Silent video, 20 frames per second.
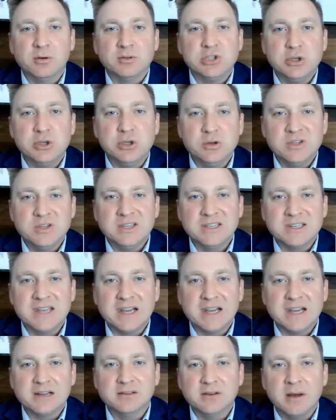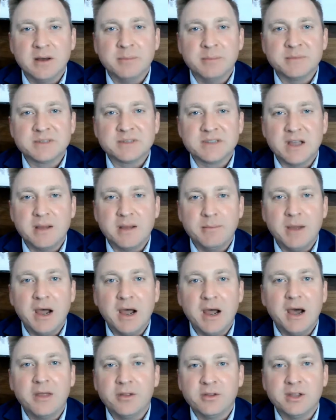choosing to take a lump sum
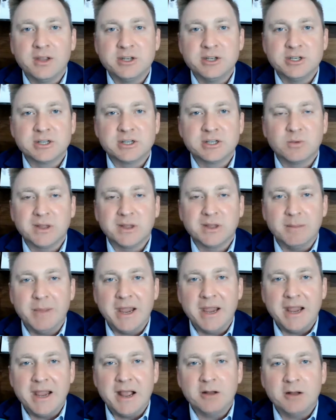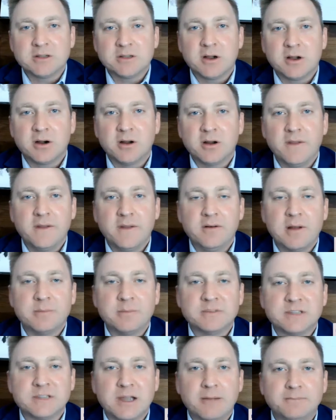other than just what the payouts are on the
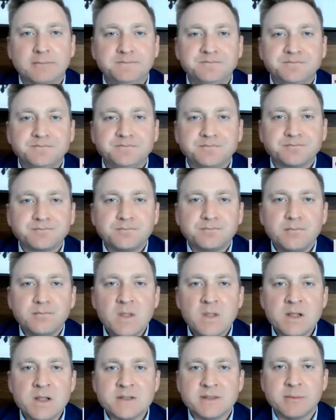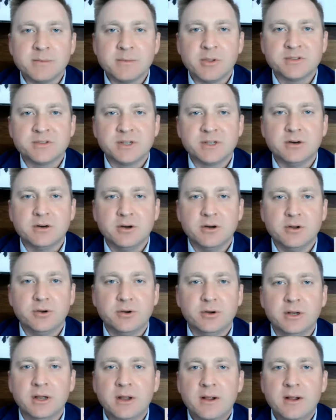lump sum. Some of those
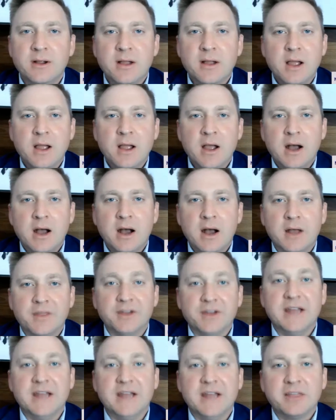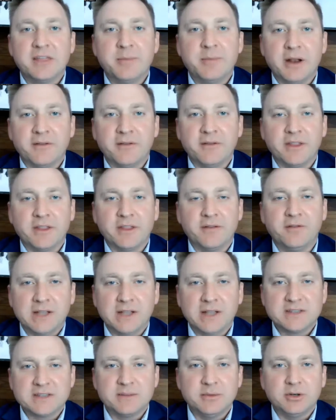include the death benefit, the
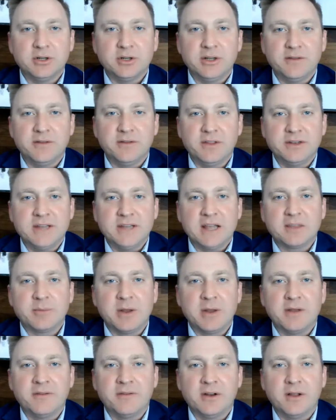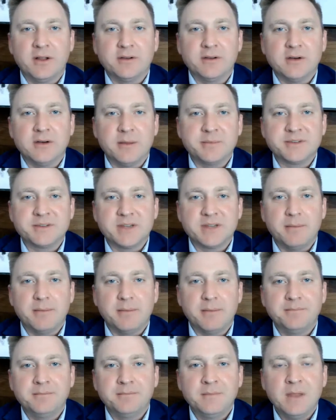flexibility of the death benefit on the lump
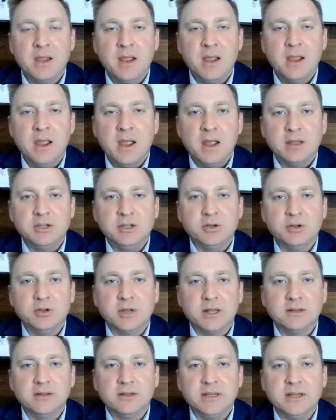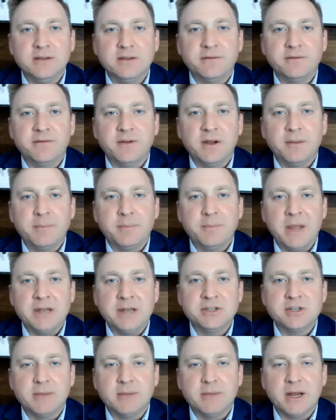sum. You can leave
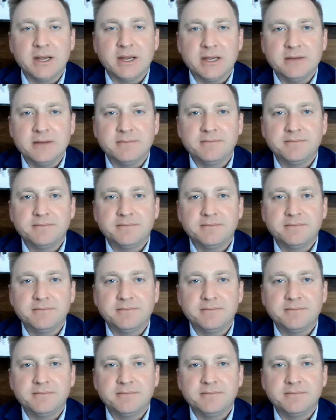pension money